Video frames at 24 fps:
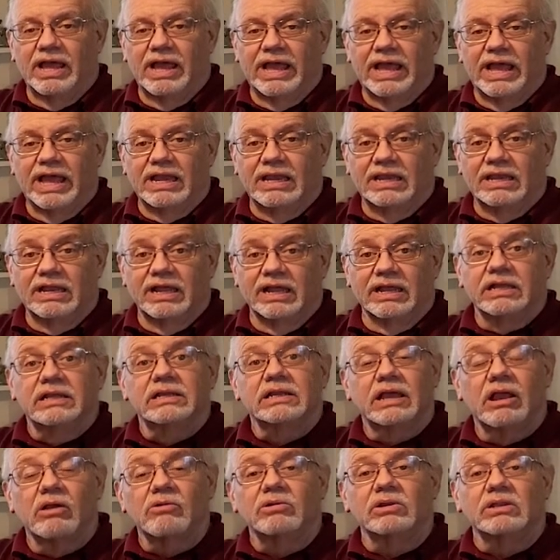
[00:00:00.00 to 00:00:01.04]
And uh,
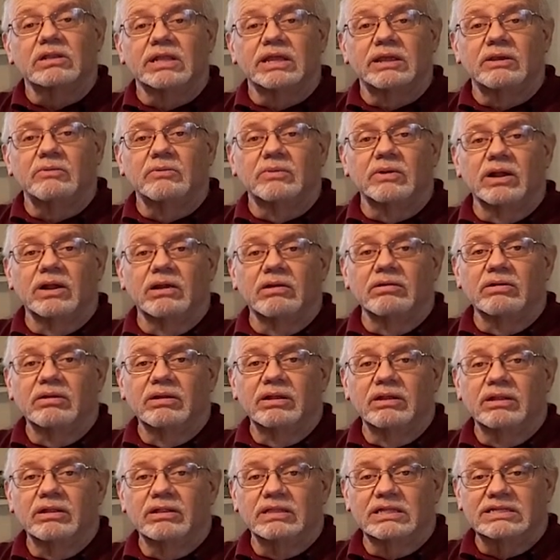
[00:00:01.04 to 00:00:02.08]
currently
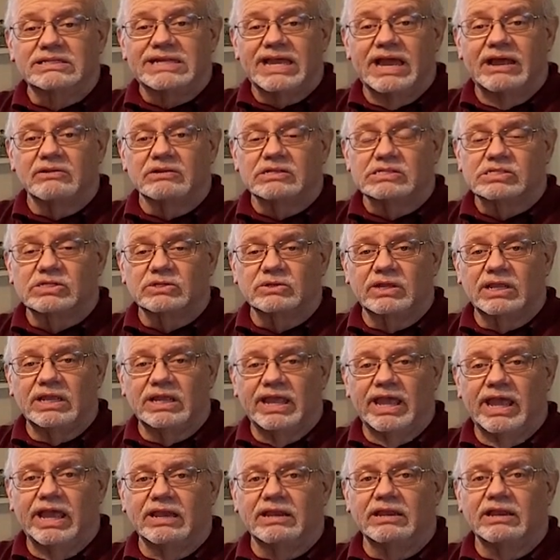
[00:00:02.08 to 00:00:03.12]
where the town is
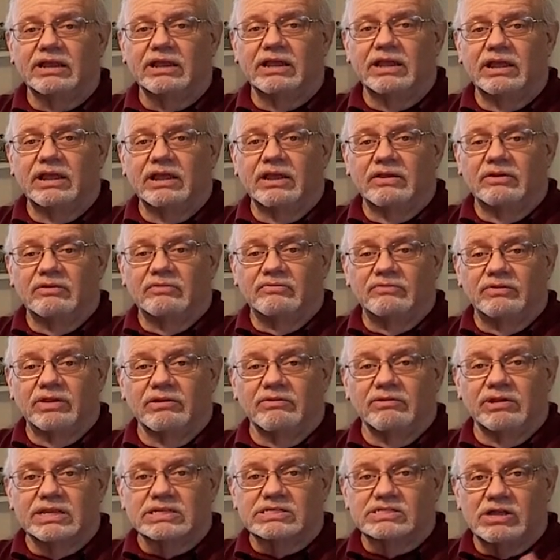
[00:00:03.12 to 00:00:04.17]
looking at
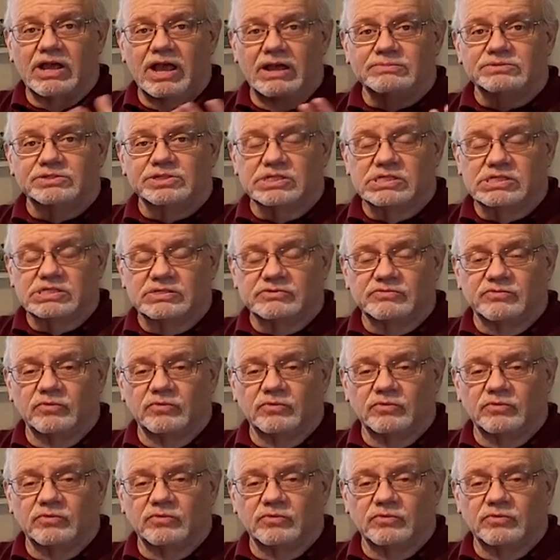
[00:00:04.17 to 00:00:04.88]
various options